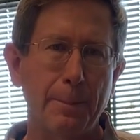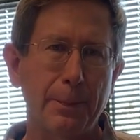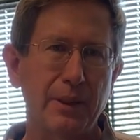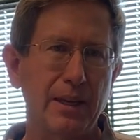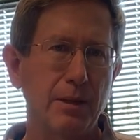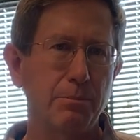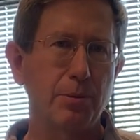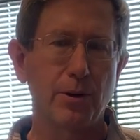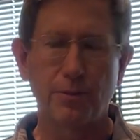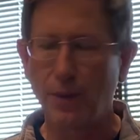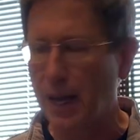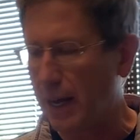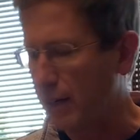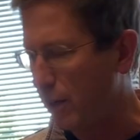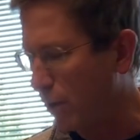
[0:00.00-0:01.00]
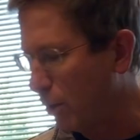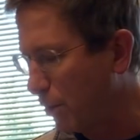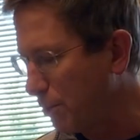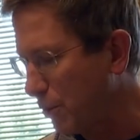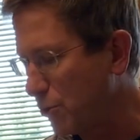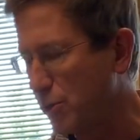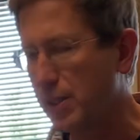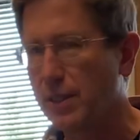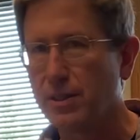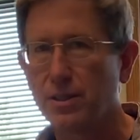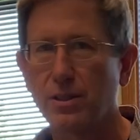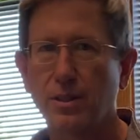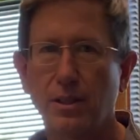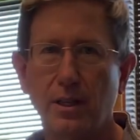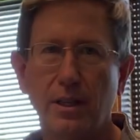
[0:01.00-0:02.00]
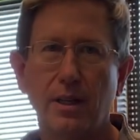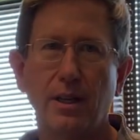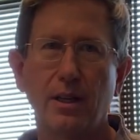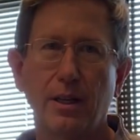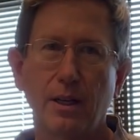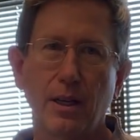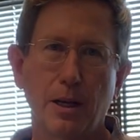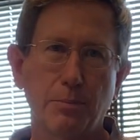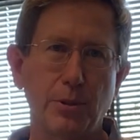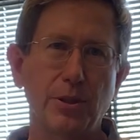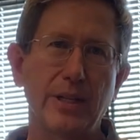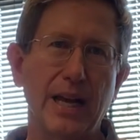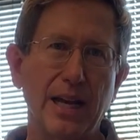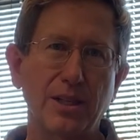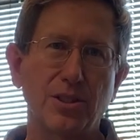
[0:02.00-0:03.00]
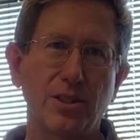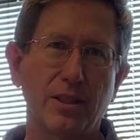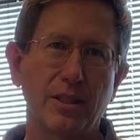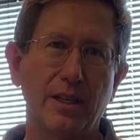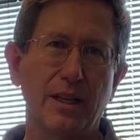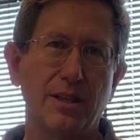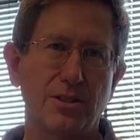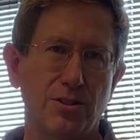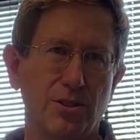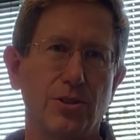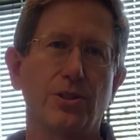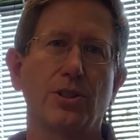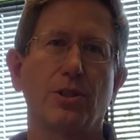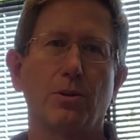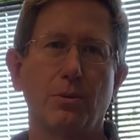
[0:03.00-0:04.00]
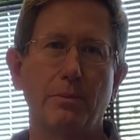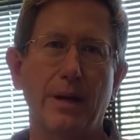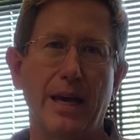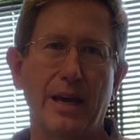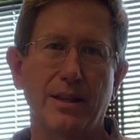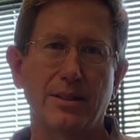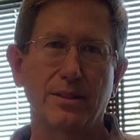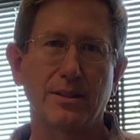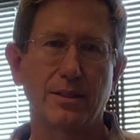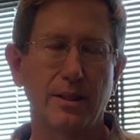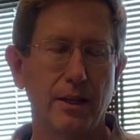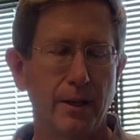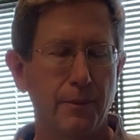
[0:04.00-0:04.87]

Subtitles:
can provide almost as good a protection as surgical masks.